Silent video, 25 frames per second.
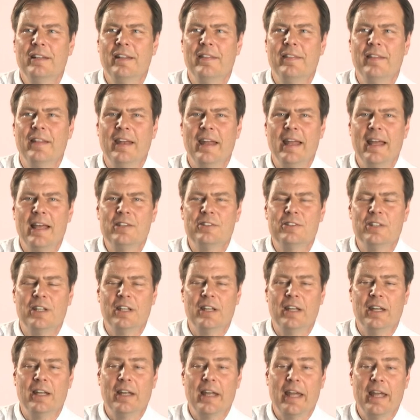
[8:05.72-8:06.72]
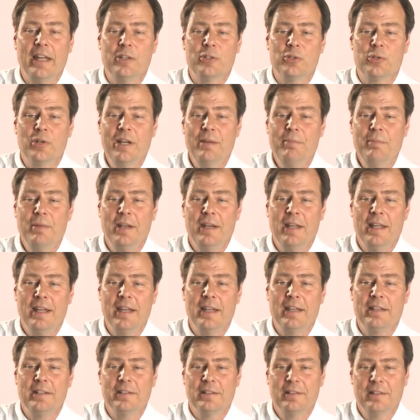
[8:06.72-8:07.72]
that has a treatment in
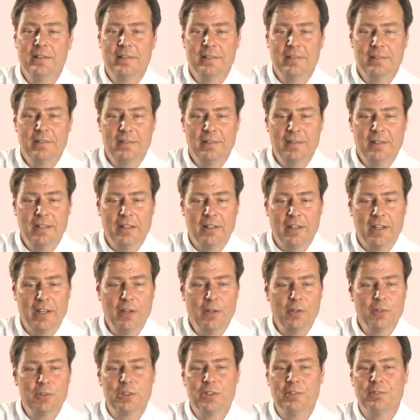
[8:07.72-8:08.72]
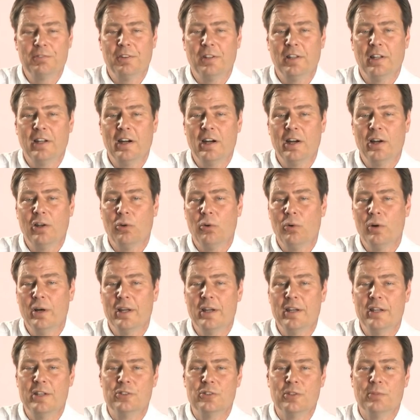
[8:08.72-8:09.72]
it that kills the filarial
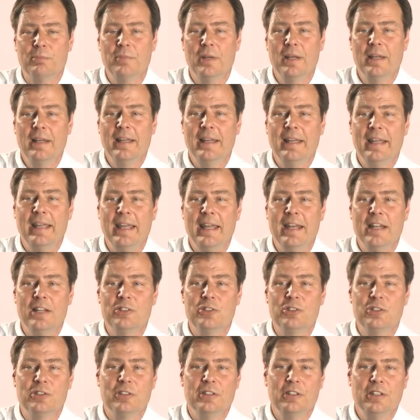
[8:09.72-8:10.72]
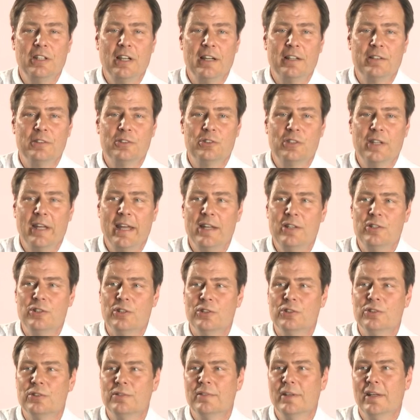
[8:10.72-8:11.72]
organism in its young
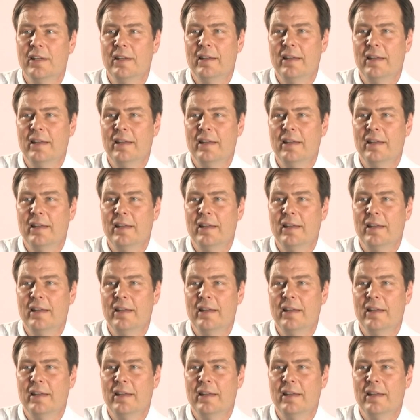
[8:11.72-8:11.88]
stages.